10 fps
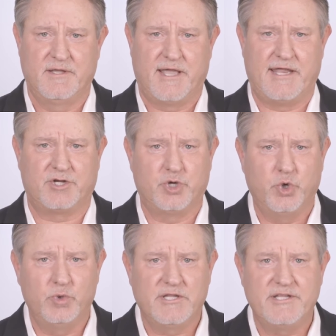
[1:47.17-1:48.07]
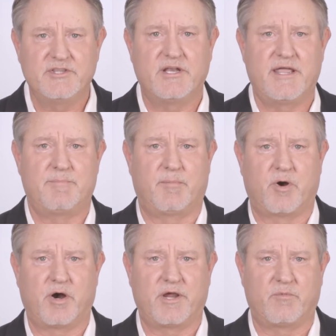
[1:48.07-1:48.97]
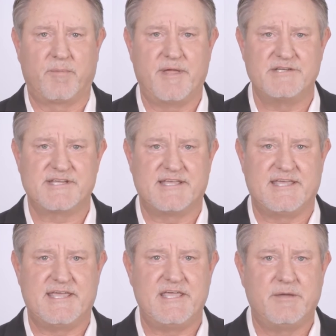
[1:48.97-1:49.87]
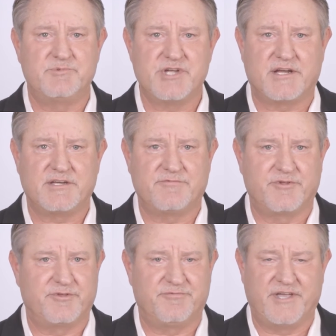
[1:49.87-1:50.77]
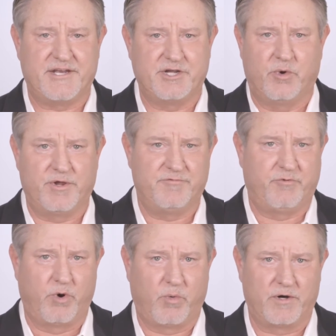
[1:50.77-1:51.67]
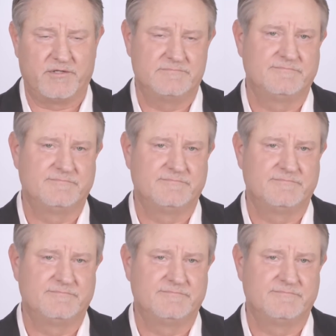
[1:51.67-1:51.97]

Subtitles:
And cooling the labor market remains a key objective for the Fed going forward.